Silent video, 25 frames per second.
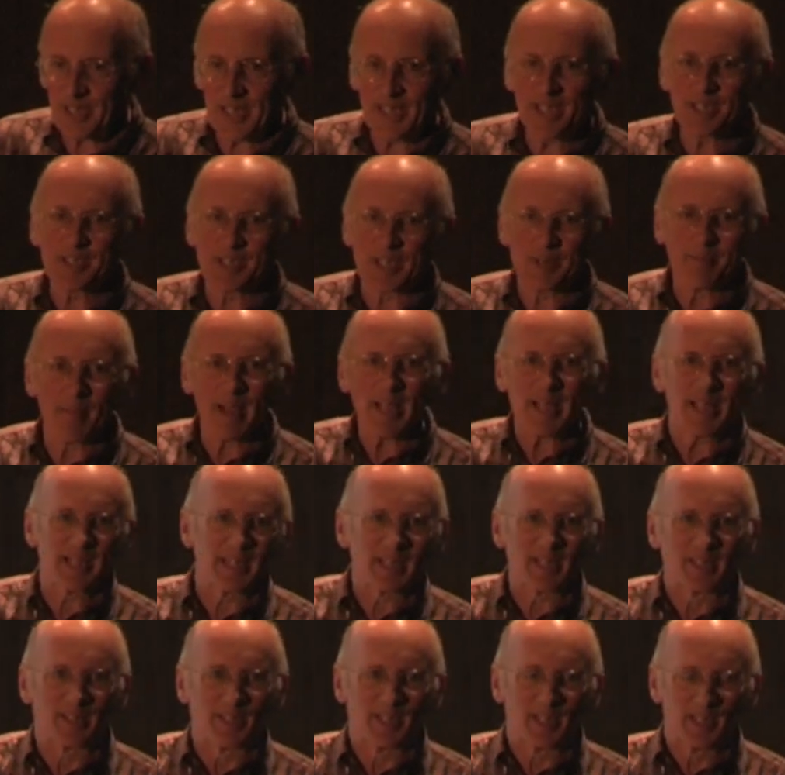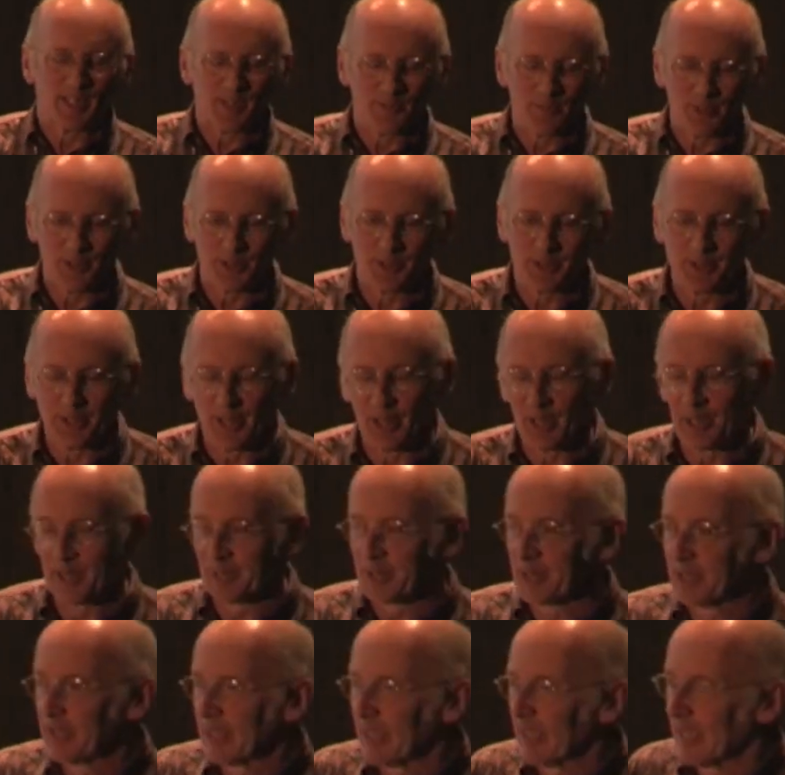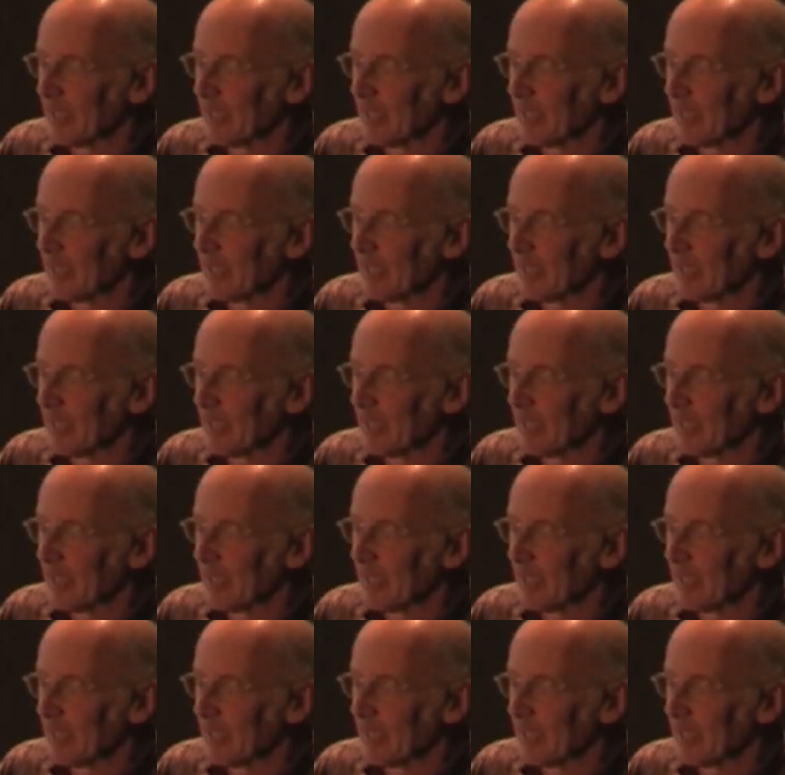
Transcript: easy making things for a start.